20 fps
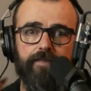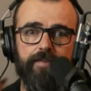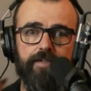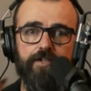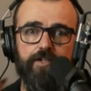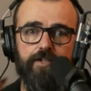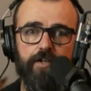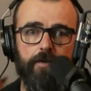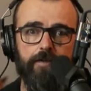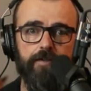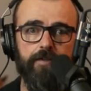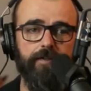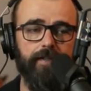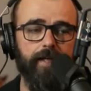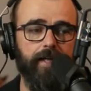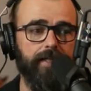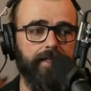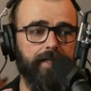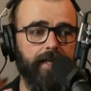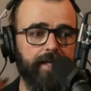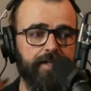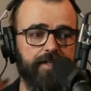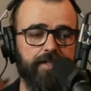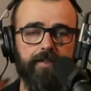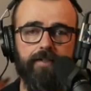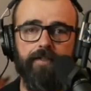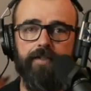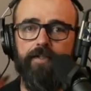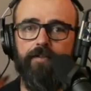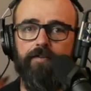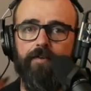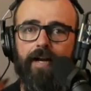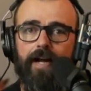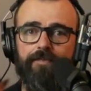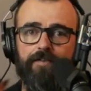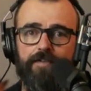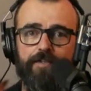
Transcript: It shows your dedication to the craft.